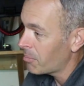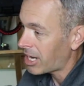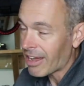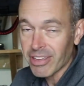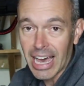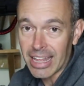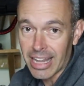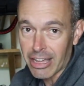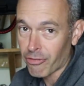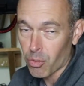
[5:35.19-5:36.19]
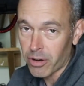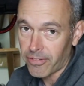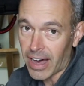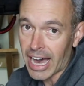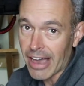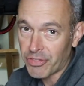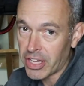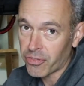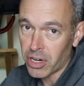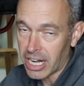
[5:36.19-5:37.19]
but I've got like 4 or 5
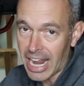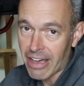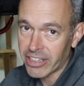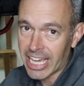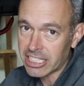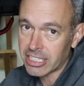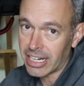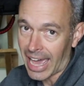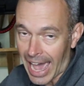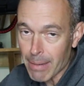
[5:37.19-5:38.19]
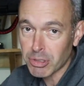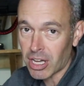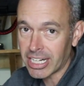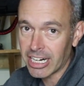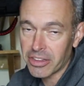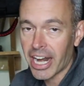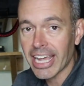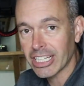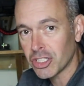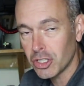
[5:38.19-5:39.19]
different navigation apps on here that
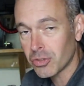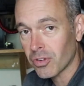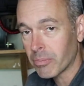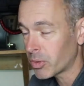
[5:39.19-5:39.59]
I can choose from,